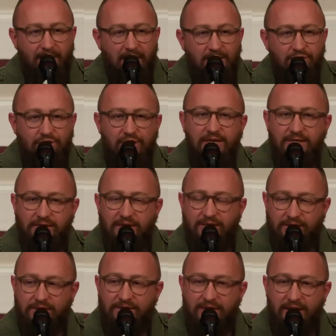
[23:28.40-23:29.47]

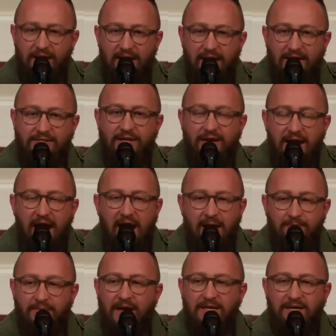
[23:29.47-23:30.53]
Jesus is the
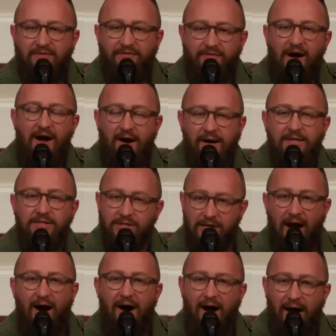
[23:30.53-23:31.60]
name that defines
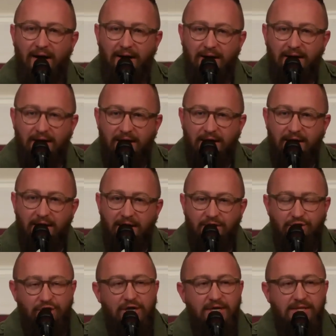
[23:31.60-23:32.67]
God.
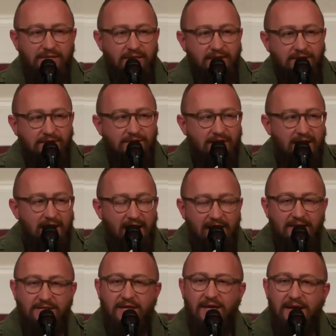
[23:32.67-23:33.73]
Jesus
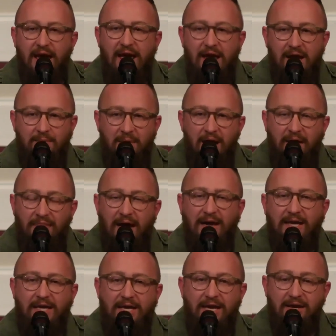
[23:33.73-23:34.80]
is the name
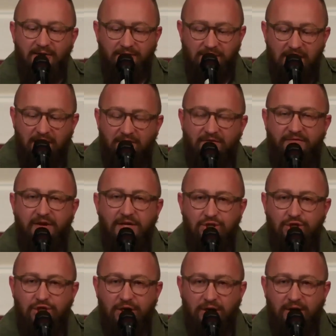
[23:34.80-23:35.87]
that gives
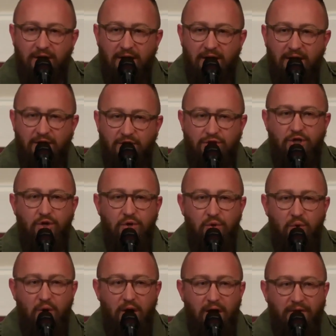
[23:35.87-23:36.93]
vision
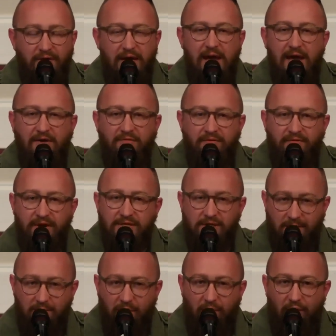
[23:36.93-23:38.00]
to the
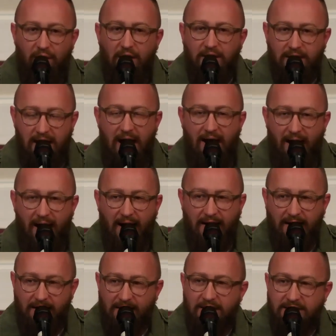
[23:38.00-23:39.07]
invisible God.
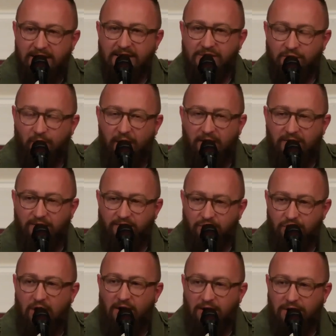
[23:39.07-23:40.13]
At least that's the way
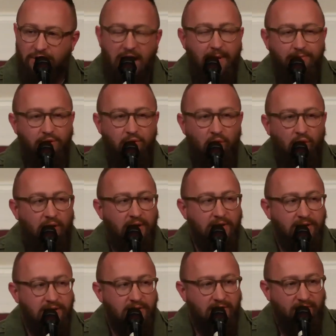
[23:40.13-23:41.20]
John chapter
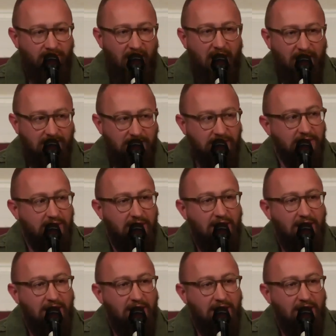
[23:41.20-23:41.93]
1 defines it